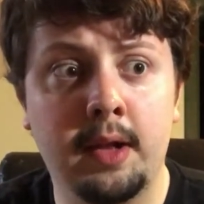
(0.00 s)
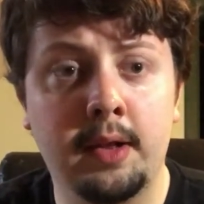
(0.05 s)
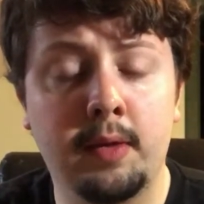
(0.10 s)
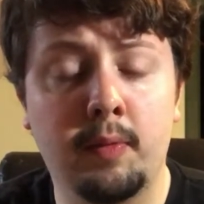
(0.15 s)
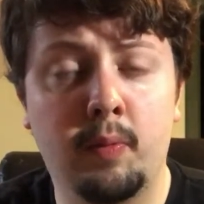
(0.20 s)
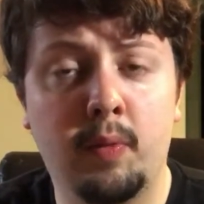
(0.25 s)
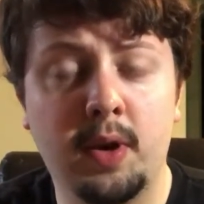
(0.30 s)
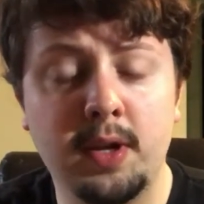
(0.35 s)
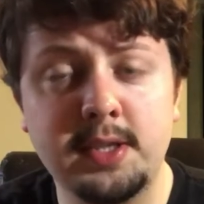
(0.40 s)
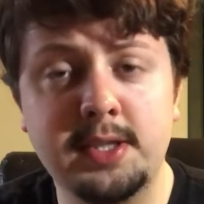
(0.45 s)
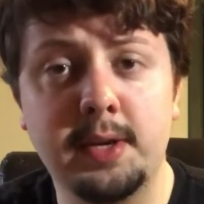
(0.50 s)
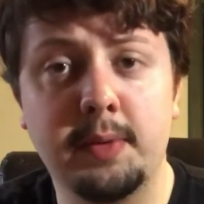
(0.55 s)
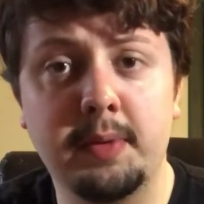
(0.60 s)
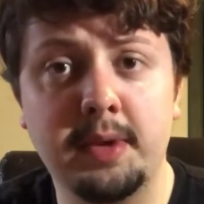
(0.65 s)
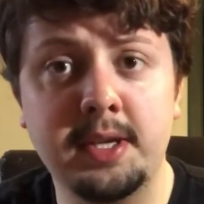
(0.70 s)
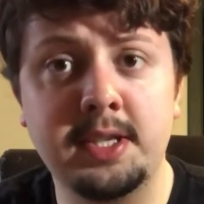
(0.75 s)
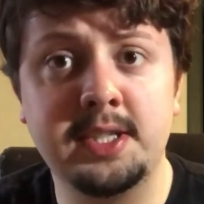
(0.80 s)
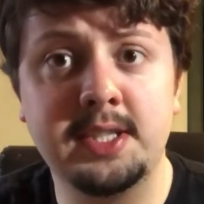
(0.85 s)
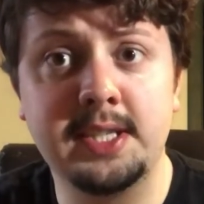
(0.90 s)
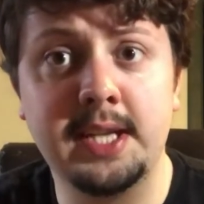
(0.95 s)
The ones that
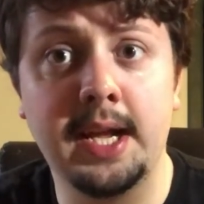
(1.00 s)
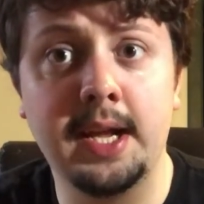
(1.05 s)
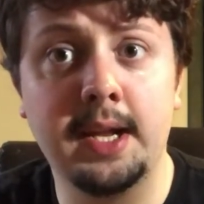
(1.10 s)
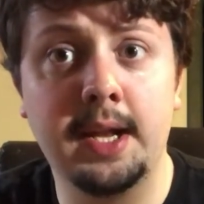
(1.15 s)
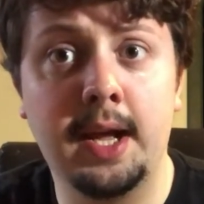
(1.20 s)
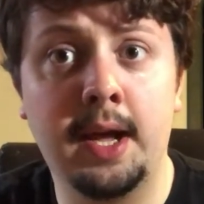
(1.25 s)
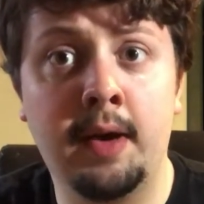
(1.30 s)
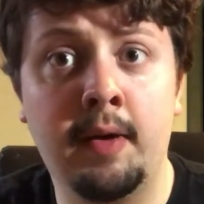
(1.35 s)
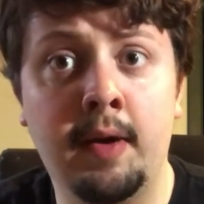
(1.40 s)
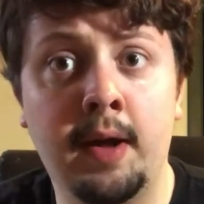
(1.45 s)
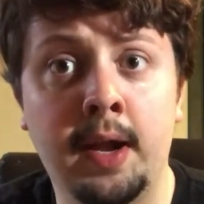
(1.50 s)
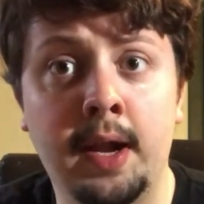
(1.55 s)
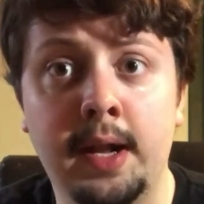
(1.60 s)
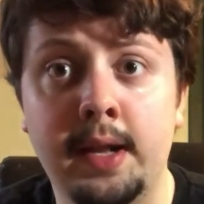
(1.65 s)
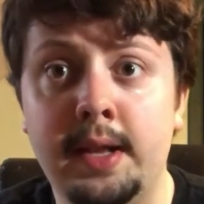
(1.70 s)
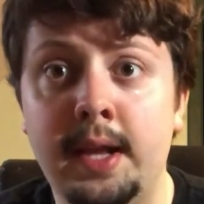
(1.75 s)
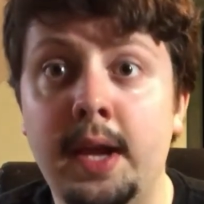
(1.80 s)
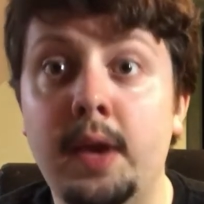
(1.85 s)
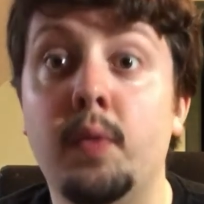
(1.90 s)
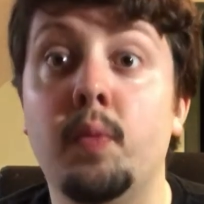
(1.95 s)
really stand out, and I
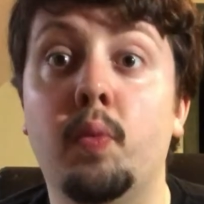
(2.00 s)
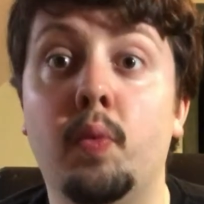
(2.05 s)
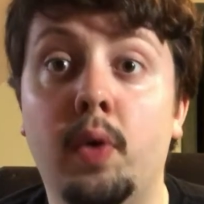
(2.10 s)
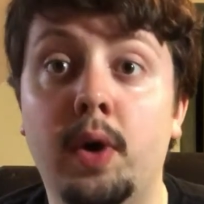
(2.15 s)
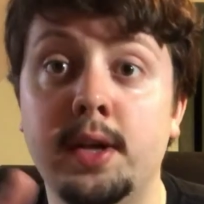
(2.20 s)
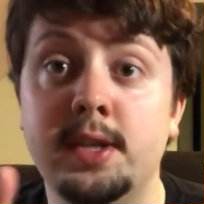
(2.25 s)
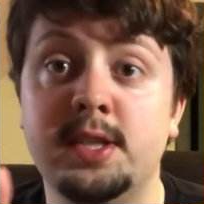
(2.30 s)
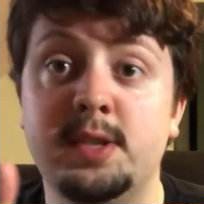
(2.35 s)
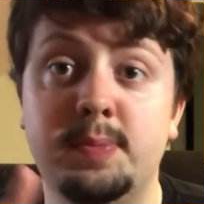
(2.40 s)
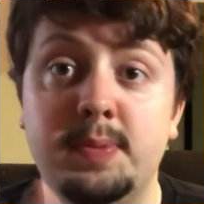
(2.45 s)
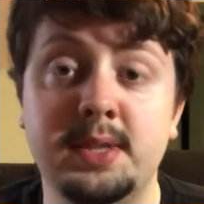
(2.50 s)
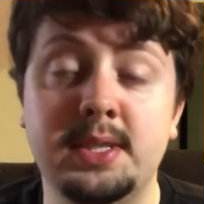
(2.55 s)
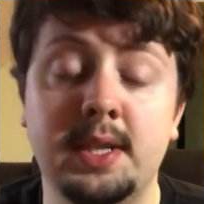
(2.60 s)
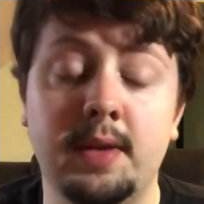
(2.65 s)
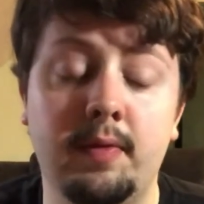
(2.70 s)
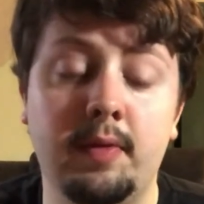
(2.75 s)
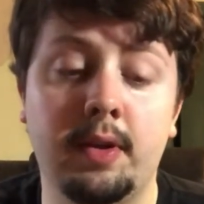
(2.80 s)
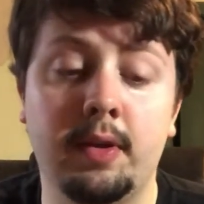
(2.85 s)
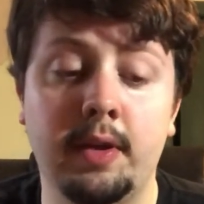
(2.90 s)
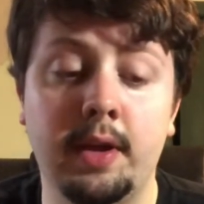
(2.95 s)
think one
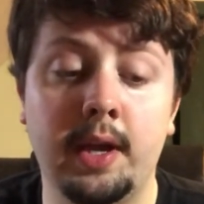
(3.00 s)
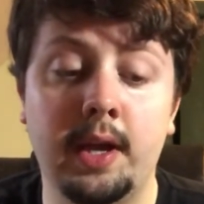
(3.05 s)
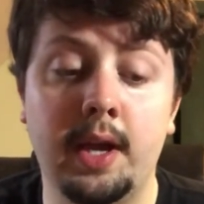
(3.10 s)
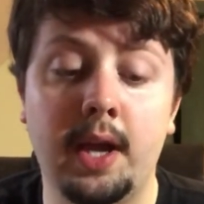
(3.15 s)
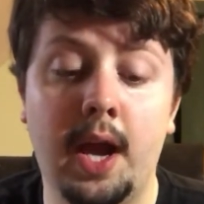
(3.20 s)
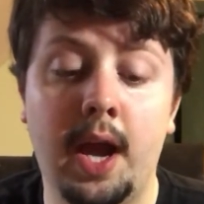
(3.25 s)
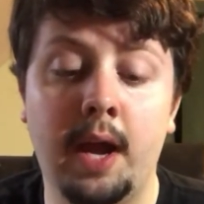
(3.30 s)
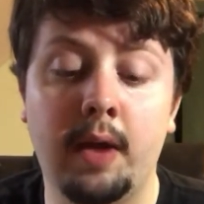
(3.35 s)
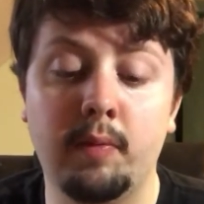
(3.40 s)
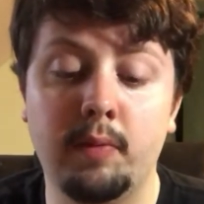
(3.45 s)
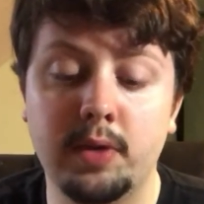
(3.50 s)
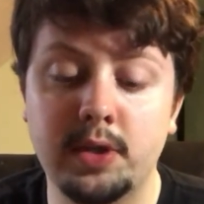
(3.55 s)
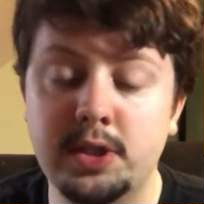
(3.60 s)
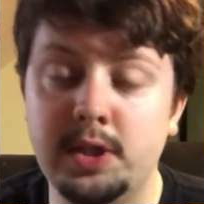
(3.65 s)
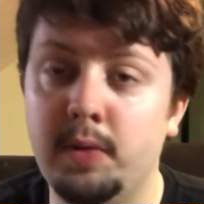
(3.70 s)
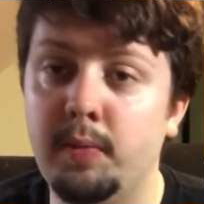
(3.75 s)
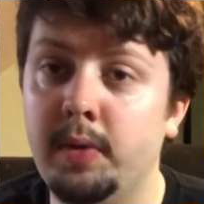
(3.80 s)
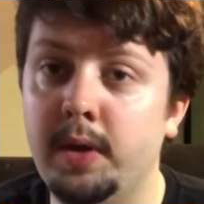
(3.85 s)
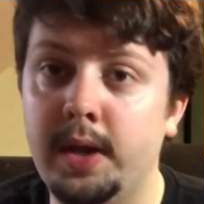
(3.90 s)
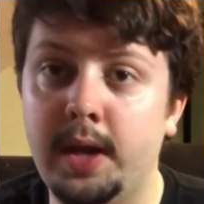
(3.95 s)
specifically I
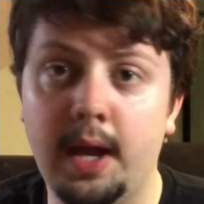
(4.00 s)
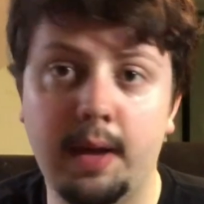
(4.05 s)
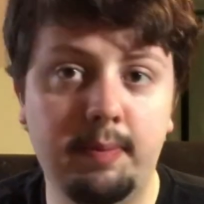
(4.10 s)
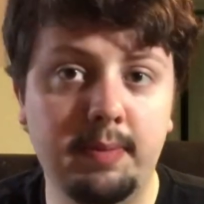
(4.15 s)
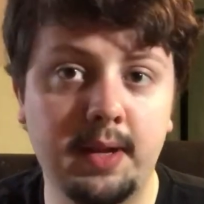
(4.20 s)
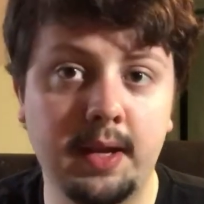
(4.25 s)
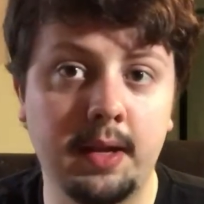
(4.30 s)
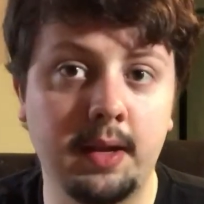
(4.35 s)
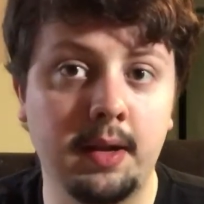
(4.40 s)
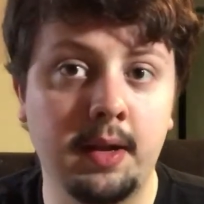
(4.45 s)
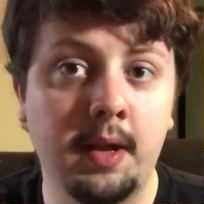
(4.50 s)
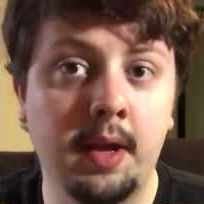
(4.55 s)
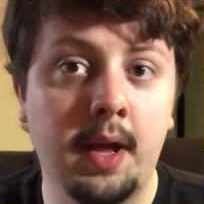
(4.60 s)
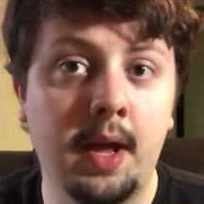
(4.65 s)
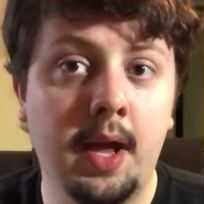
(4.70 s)
wish it would have kept in,